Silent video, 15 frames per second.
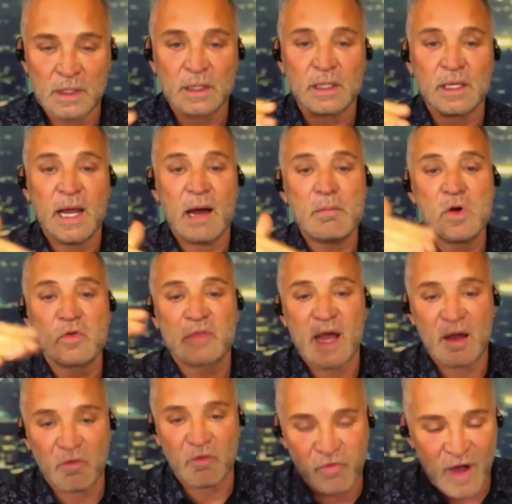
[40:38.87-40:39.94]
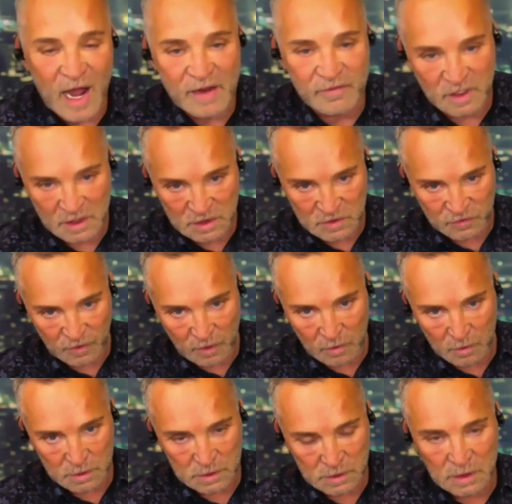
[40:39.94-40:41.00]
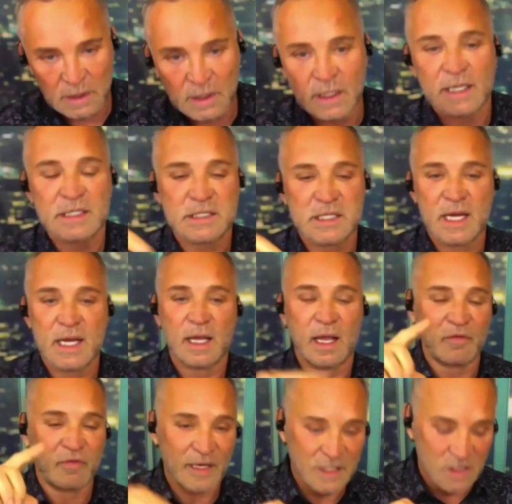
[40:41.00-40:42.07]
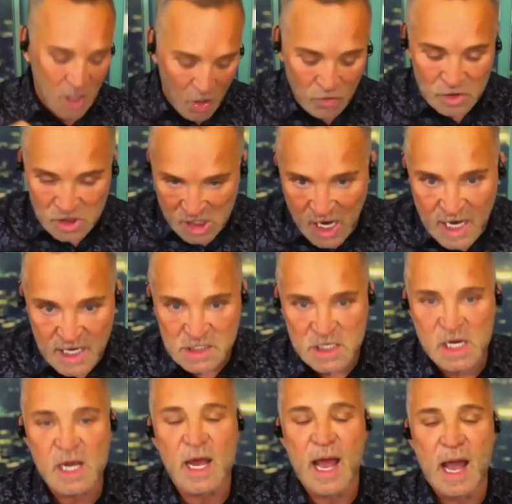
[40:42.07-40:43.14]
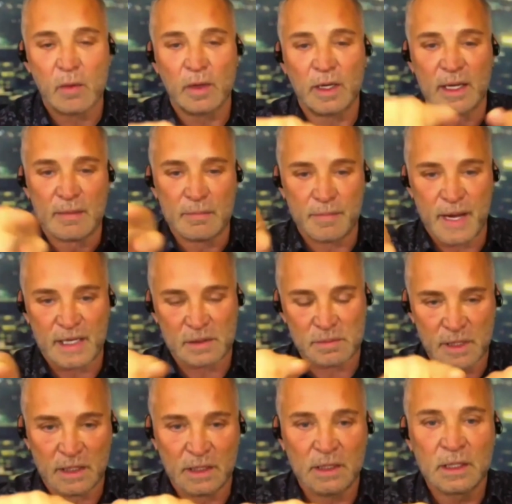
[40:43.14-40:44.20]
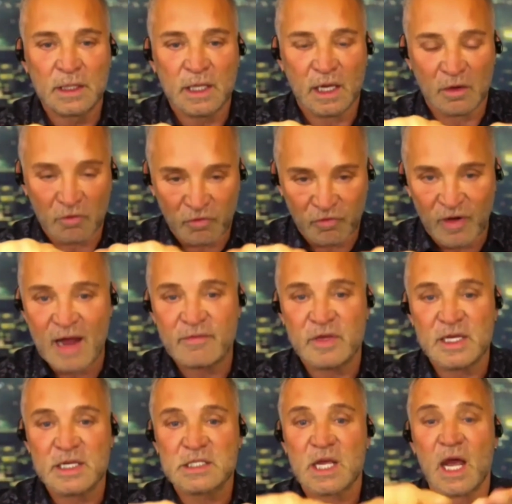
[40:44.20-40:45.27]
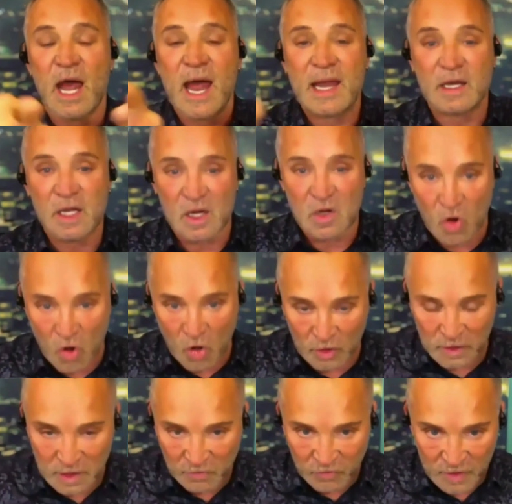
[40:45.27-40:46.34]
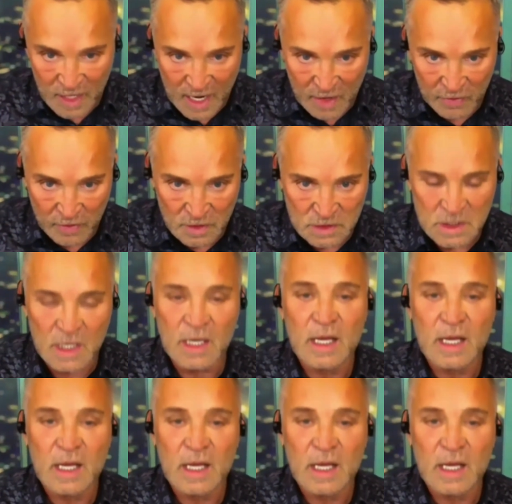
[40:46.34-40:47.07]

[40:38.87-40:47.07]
Now move that 5 years forward and say, if I don't change it, how will it impact me in 5 years and in all the different areas?